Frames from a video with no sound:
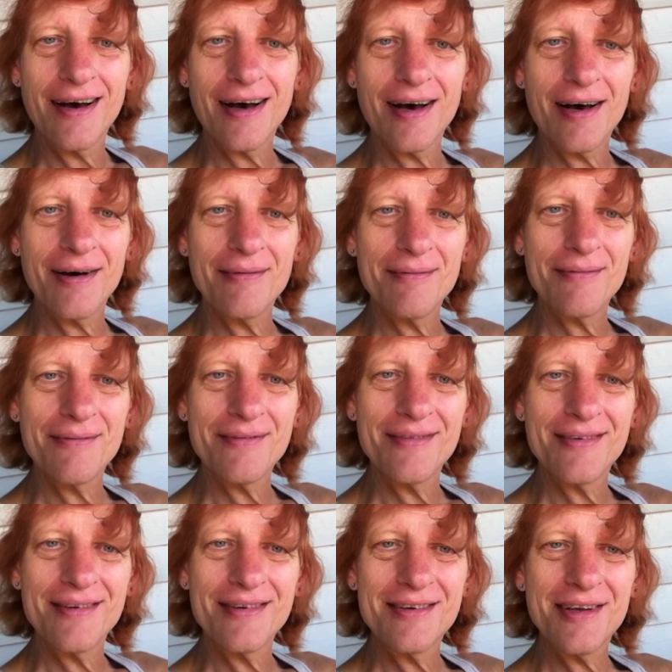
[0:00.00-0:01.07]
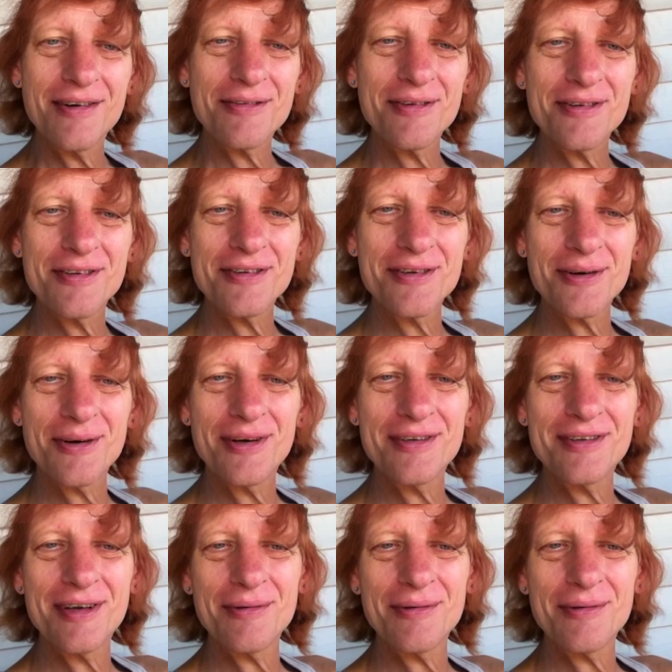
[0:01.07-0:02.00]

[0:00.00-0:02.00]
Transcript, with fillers: Um, different stories